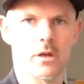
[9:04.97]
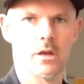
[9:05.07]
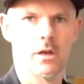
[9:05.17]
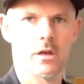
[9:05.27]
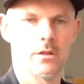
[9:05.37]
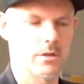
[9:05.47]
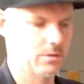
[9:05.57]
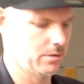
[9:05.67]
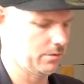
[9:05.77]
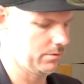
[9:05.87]

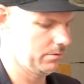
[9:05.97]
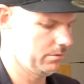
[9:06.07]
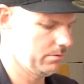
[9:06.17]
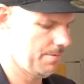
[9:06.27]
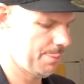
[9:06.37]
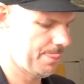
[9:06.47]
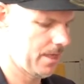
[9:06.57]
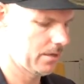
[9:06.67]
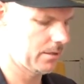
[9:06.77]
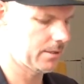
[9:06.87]
That
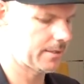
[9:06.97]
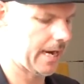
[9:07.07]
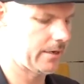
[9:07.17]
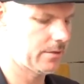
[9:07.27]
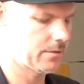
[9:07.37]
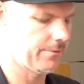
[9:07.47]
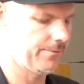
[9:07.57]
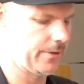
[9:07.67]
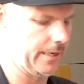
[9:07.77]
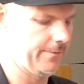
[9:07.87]
the status
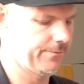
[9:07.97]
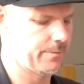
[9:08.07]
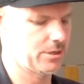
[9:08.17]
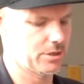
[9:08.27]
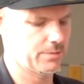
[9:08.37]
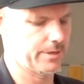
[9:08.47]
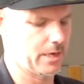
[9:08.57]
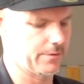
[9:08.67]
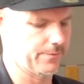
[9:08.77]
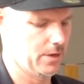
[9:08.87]
of the information coming
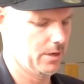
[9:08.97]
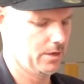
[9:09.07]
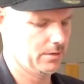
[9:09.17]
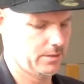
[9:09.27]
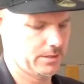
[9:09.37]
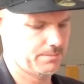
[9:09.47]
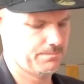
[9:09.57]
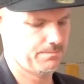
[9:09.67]
out of this